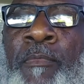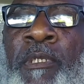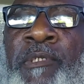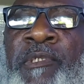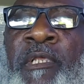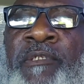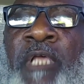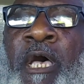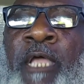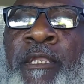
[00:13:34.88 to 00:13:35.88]
He says,
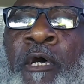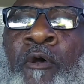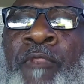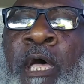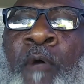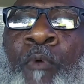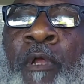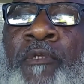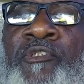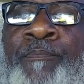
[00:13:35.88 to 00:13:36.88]
I know thy
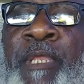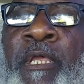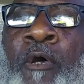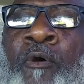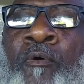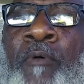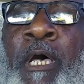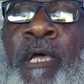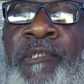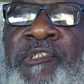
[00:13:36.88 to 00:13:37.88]
works. Behold,
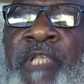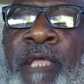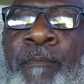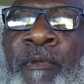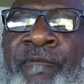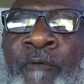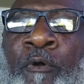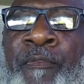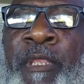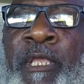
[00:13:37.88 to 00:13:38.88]
I have set
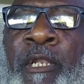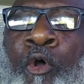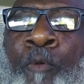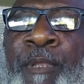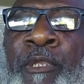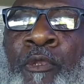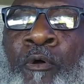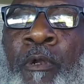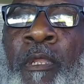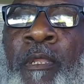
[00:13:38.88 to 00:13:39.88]
before thee an open
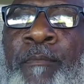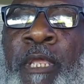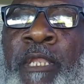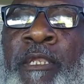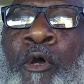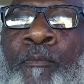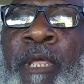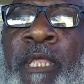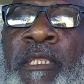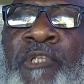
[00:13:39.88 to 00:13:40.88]
door, and no
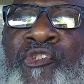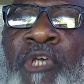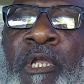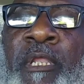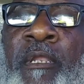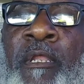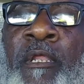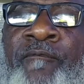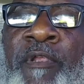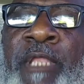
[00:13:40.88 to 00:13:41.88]
man can shut it.
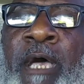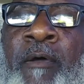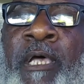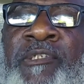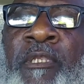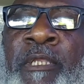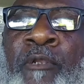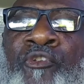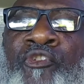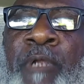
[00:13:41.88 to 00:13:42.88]
For thou hast a
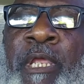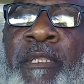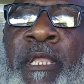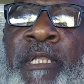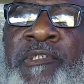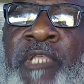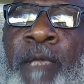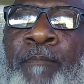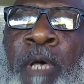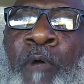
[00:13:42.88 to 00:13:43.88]
little strength, and hast
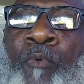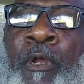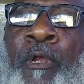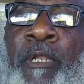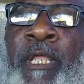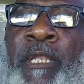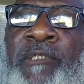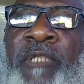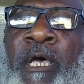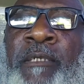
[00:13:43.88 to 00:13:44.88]
kept my word, and hast
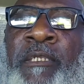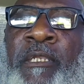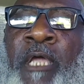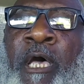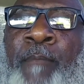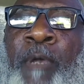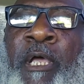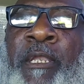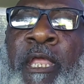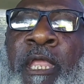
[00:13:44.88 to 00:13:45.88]
not denied my
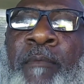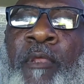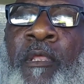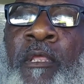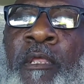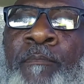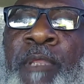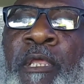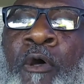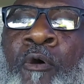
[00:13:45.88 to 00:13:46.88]
name.
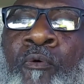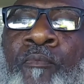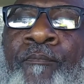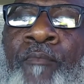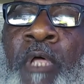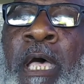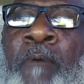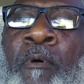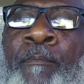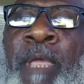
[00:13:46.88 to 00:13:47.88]
Behold, I
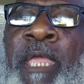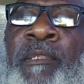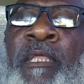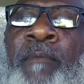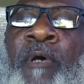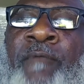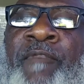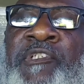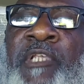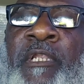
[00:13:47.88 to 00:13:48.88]
will make them of
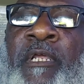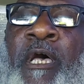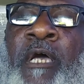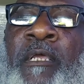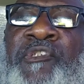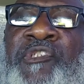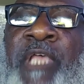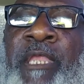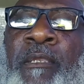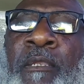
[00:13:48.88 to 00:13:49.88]
the synagogue of
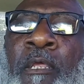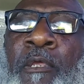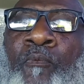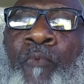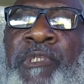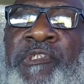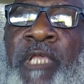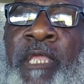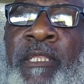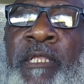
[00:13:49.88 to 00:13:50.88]
Satan, which
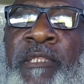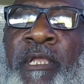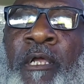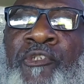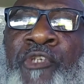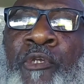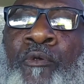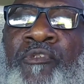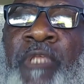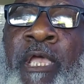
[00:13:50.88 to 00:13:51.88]
say that they are
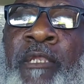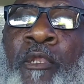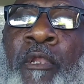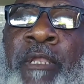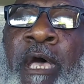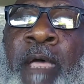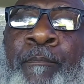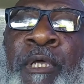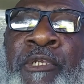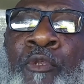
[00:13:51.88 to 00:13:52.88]
Jews and are
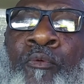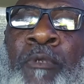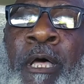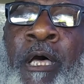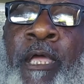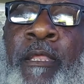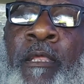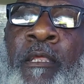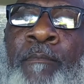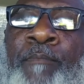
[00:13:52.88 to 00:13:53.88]
not, but do lie.
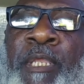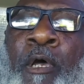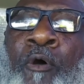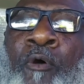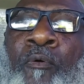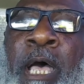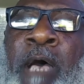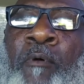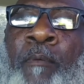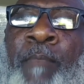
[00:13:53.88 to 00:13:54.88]
Behold, I
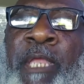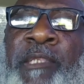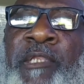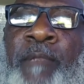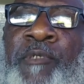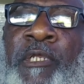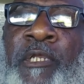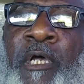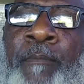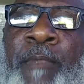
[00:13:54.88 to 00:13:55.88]
will make them to
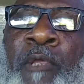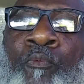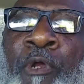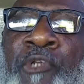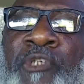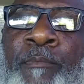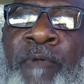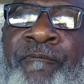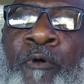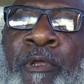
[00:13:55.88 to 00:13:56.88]
come and worship
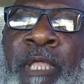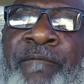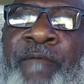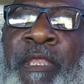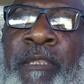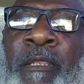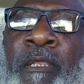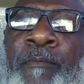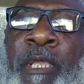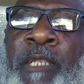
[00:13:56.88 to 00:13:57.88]
before thy feet,
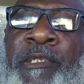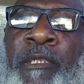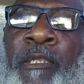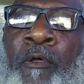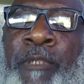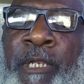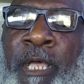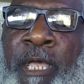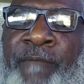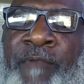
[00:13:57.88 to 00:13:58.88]
and to know that
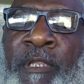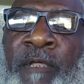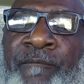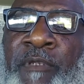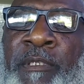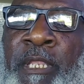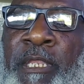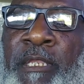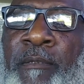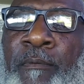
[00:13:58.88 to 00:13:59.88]
I have loved
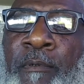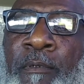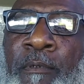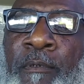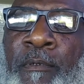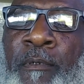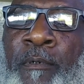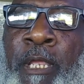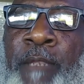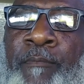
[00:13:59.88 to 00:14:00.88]
thee. All
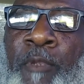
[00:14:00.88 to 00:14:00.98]
right?